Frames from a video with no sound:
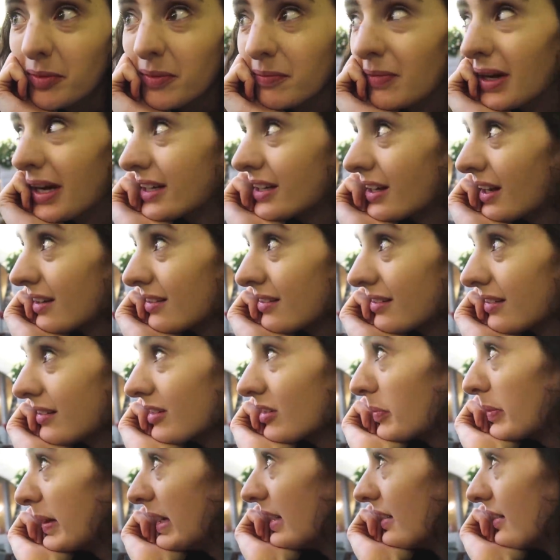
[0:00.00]
my
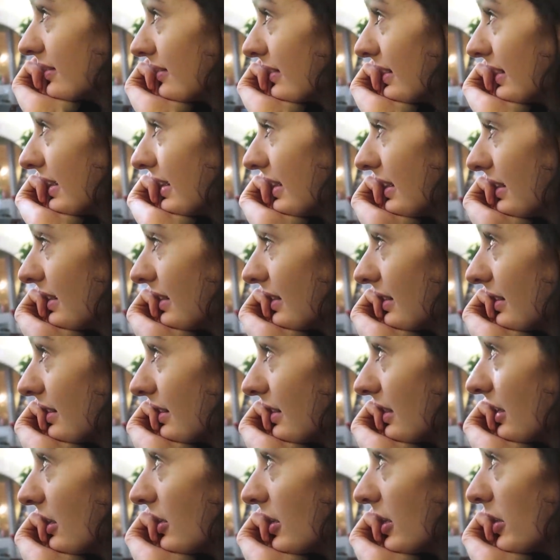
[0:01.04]
cousin's party.
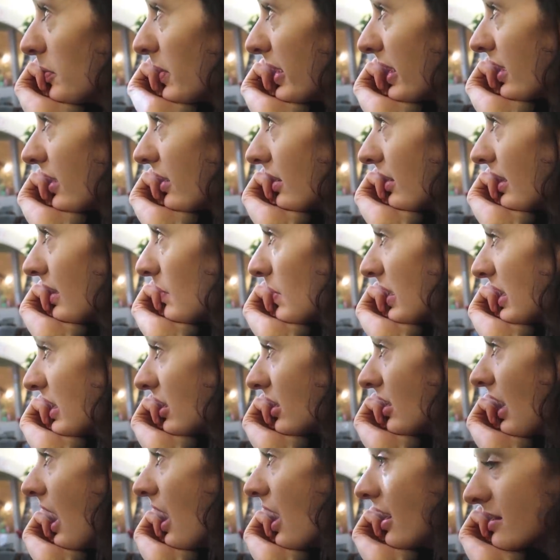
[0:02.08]
Oh no, my my
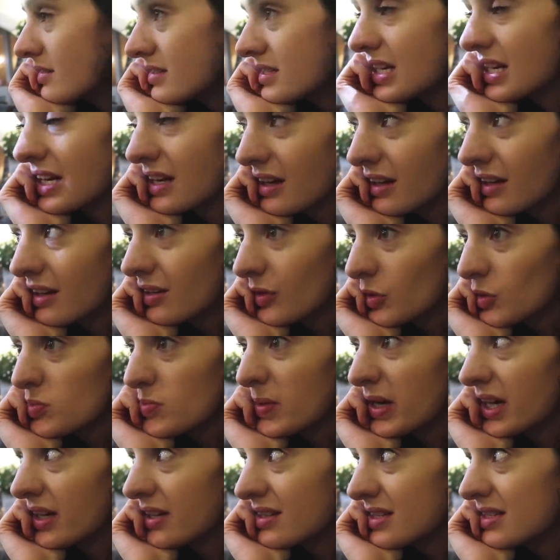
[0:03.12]
auntie and uncle's
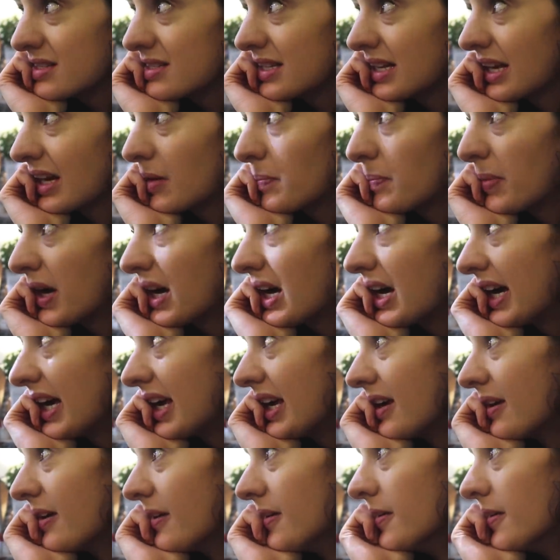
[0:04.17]
party to say goodbye.